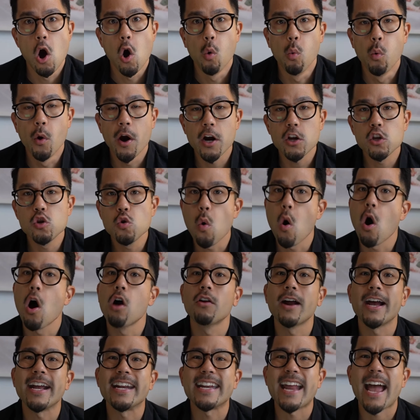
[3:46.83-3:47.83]
where you are
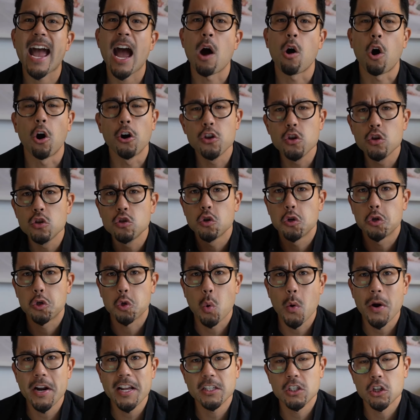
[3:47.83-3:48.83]
right now. Are you in your
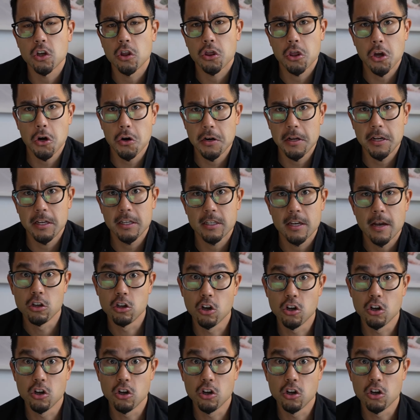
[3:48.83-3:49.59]
20s and 30s?